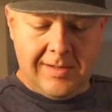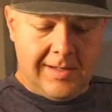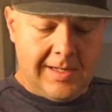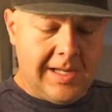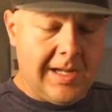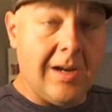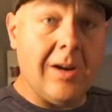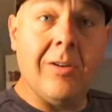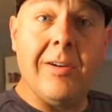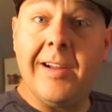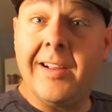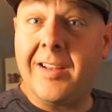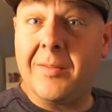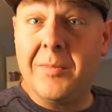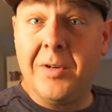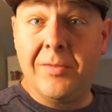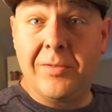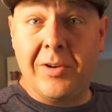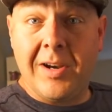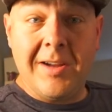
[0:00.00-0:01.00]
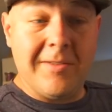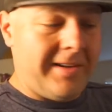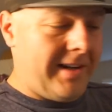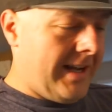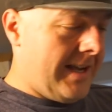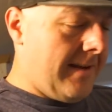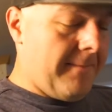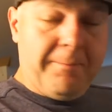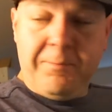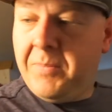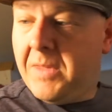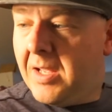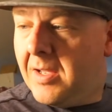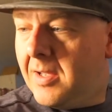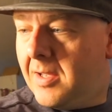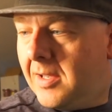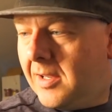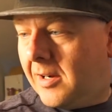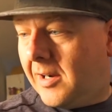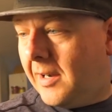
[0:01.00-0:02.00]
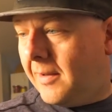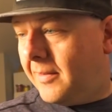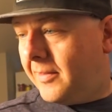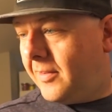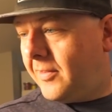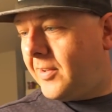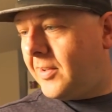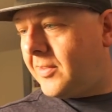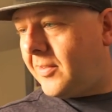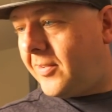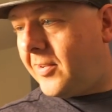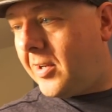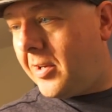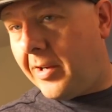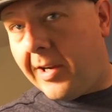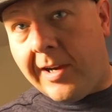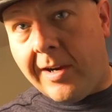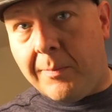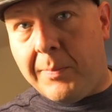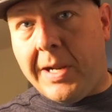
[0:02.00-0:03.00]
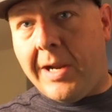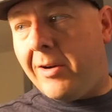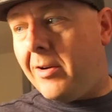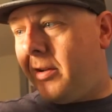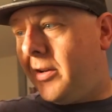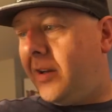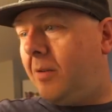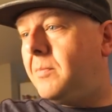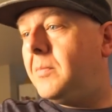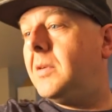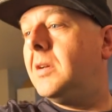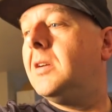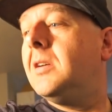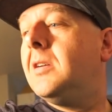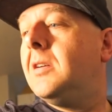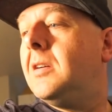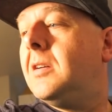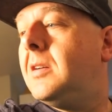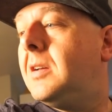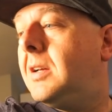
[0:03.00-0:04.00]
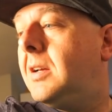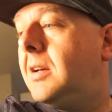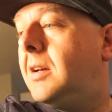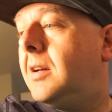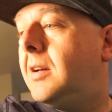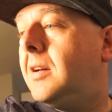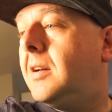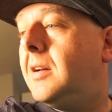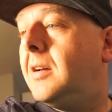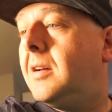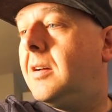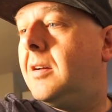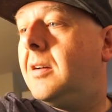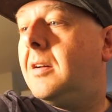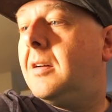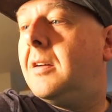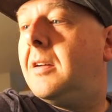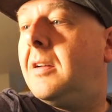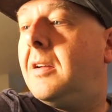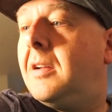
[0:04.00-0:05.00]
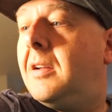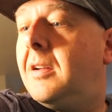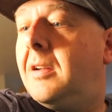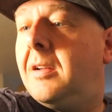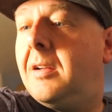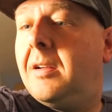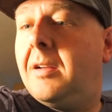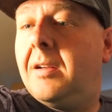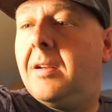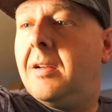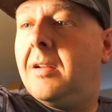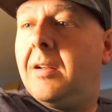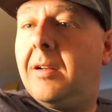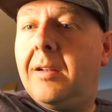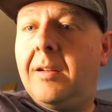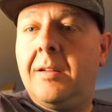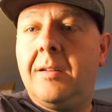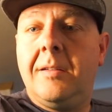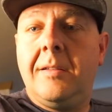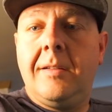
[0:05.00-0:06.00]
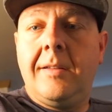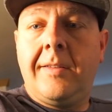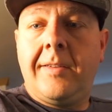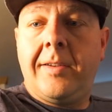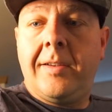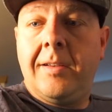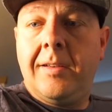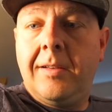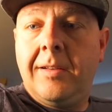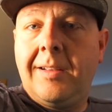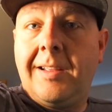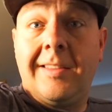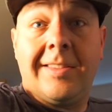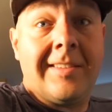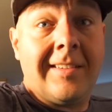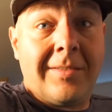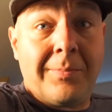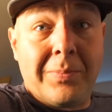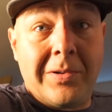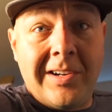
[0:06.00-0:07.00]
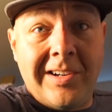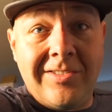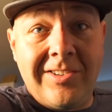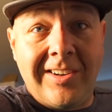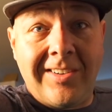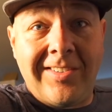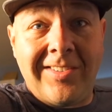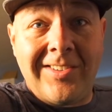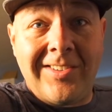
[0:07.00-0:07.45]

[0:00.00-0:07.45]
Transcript: now I can move around again. All right, let's get the soldering iron powered up uh, and get this project